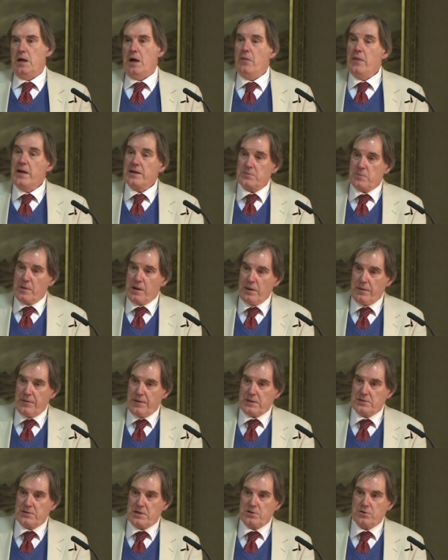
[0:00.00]
And that's one of the
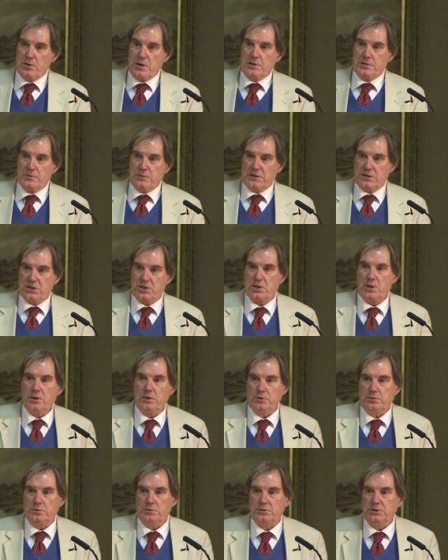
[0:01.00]
things they're trying to
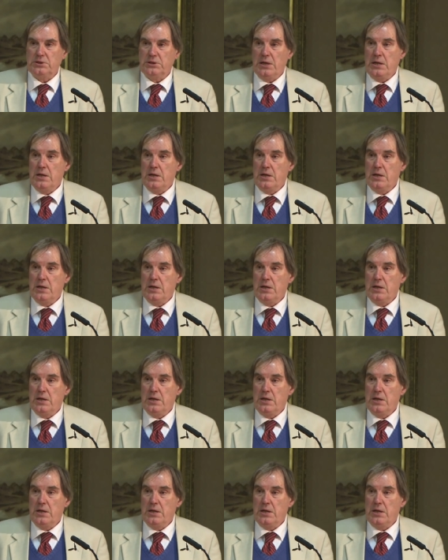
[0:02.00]
exclude.